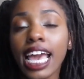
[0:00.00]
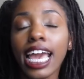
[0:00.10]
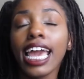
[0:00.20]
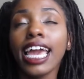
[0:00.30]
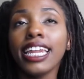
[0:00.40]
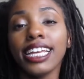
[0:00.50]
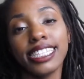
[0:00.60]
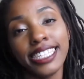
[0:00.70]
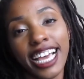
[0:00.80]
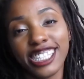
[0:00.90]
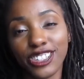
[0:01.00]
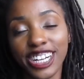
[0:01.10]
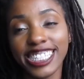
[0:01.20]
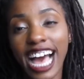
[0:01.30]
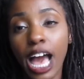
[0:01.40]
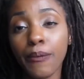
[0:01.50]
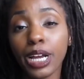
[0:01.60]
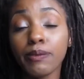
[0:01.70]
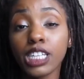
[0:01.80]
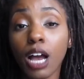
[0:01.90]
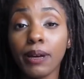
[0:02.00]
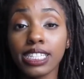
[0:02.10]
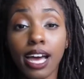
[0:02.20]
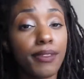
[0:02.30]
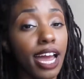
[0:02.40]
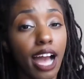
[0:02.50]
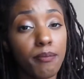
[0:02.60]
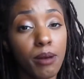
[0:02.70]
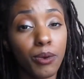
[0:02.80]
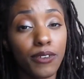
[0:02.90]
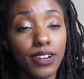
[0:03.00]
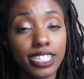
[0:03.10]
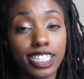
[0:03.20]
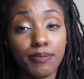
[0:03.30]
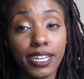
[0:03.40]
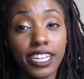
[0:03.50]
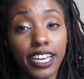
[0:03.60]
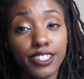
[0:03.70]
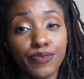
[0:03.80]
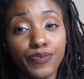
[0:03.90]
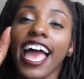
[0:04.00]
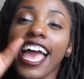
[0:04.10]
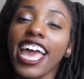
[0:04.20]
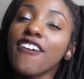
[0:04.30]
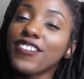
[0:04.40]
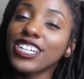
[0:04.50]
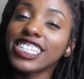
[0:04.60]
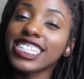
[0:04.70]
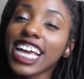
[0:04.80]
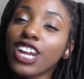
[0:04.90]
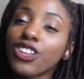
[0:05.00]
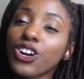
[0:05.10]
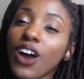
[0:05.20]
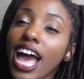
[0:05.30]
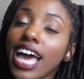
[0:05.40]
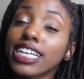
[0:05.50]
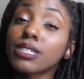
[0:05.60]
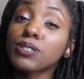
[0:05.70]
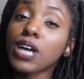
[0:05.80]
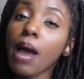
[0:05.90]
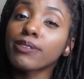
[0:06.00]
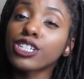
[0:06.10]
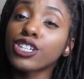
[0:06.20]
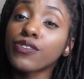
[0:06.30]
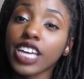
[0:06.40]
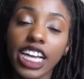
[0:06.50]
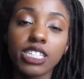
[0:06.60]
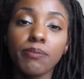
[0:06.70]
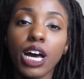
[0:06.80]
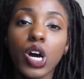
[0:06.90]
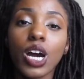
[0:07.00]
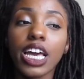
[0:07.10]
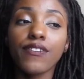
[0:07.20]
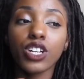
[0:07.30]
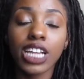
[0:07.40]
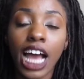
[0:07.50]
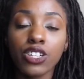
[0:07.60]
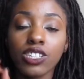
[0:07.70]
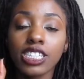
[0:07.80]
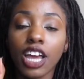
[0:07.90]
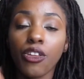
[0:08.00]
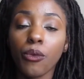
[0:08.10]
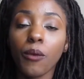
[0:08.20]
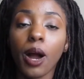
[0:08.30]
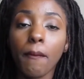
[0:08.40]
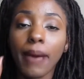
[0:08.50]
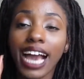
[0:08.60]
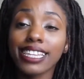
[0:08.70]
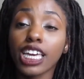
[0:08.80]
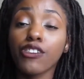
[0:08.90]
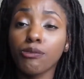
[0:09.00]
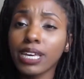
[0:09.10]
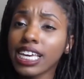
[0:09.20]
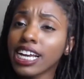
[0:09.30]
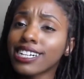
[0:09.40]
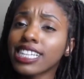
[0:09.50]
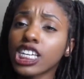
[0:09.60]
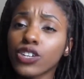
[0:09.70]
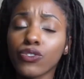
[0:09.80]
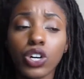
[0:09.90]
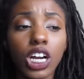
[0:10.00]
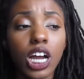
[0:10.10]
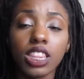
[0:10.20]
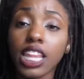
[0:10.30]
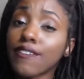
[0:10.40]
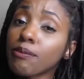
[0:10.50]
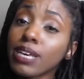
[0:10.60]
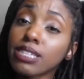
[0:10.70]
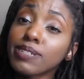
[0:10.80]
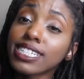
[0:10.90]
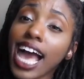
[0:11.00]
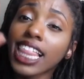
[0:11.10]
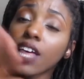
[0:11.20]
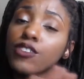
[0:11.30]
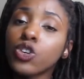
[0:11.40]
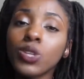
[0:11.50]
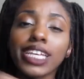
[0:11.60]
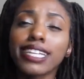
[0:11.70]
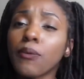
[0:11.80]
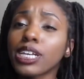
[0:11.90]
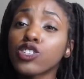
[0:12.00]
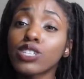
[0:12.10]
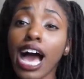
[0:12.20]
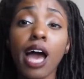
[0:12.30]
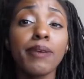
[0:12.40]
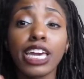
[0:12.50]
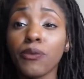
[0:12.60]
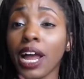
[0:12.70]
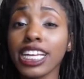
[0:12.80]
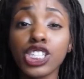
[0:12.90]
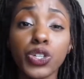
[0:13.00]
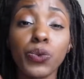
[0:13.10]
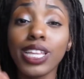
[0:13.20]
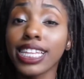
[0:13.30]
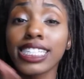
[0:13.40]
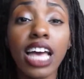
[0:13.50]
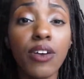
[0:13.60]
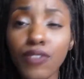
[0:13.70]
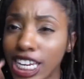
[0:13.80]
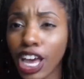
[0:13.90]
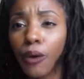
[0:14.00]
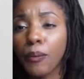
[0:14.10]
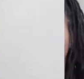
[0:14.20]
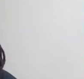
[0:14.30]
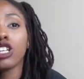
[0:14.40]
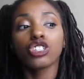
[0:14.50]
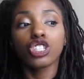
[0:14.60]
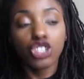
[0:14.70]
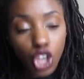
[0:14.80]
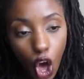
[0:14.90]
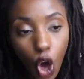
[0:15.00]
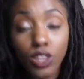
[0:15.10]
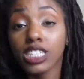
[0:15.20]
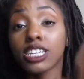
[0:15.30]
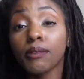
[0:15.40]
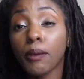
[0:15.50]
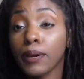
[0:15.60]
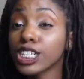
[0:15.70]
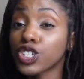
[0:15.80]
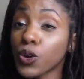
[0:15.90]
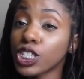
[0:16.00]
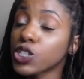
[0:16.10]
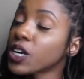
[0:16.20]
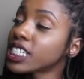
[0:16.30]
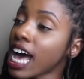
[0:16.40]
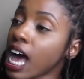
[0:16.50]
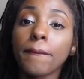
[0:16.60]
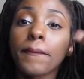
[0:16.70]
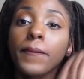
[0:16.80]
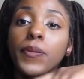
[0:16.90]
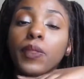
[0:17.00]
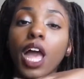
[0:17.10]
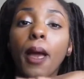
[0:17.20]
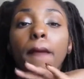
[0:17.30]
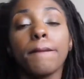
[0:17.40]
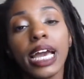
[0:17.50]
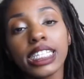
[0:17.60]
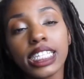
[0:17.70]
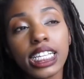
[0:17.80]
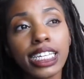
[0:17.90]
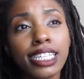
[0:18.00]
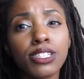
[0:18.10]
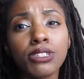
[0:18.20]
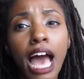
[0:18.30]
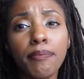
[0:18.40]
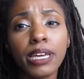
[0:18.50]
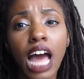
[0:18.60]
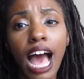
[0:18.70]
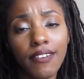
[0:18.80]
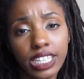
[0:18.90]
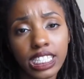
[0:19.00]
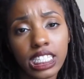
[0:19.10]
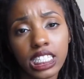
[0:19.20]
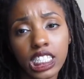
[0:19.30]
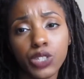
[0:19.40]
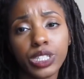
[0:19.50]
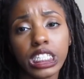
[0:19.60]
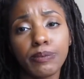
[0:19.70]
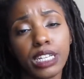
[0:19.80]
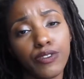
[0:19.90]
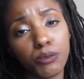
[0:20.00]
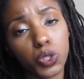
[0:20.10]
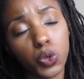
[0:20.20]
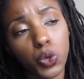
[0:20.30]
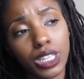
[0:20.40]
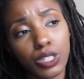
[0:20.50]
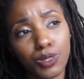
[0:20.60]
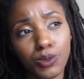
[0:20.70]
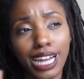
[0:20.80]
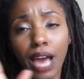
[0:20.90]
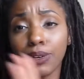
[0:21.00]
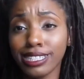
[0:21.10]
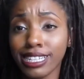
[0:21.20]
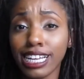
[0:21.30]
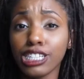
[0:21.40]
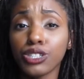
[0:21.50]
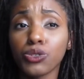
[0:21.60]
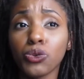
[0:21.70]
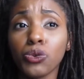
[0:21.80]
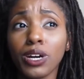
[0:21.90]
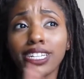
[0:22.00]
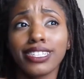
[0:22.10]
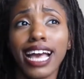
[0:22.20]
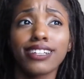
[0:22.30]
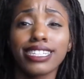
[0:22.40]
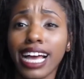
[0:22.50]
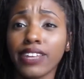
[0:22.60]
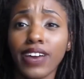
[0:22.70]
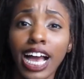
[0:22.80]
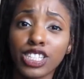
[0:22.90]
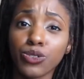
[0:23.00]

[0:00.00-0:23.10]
In today's story time, we're going to be talking about the time that I got my boyfriend suspended. If you're new to the channel, then go ahead and subscribe and turn the notification bell. If you're not new to the channel, then welcome back. Thank you for being here. Thank you for loving me as much as I love you. Let's not waste no time and get right into this video. So this is going to be a pretty short story time. Basically, this was happened, obviously, since it was suspended from school. This was when I was in school, and it's actually not even high school.